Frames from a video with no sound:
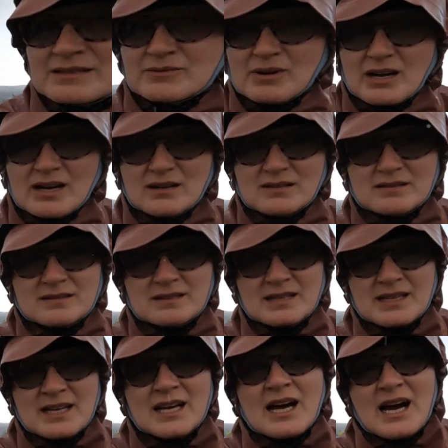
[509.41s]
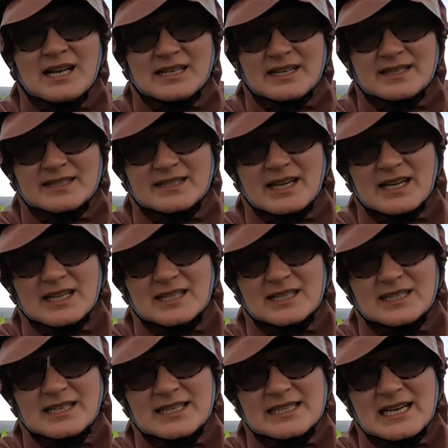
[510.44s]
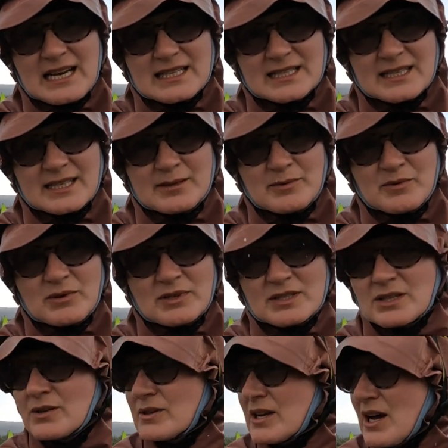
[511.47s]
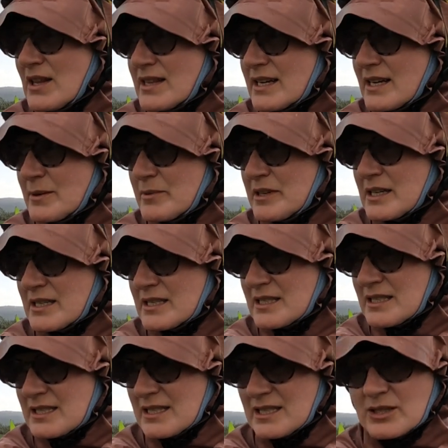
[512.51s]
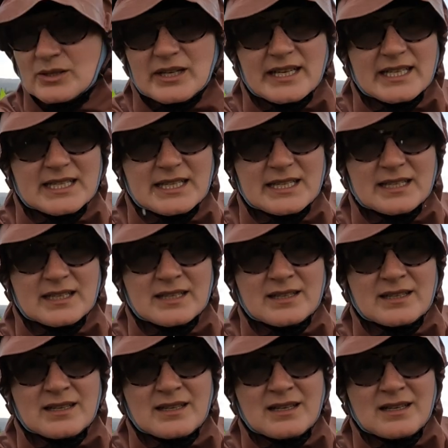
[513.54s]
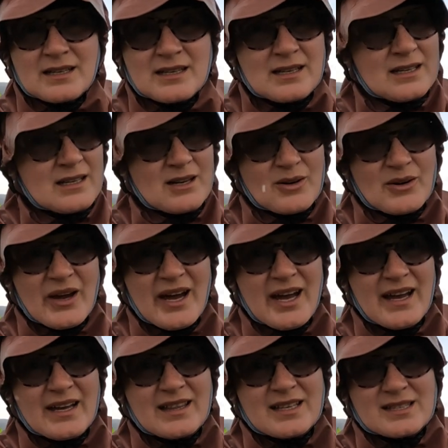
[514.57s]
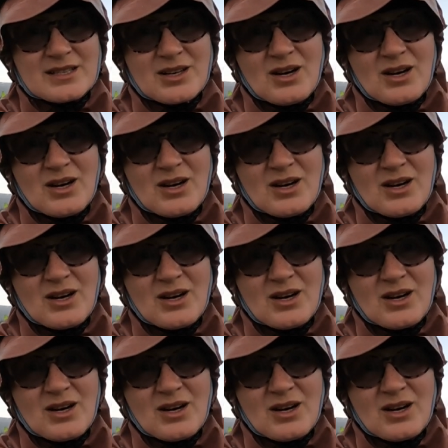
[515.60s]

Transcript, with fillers: well, another cyclist, let's ask him what's going on there because this is crazy. Okay, let's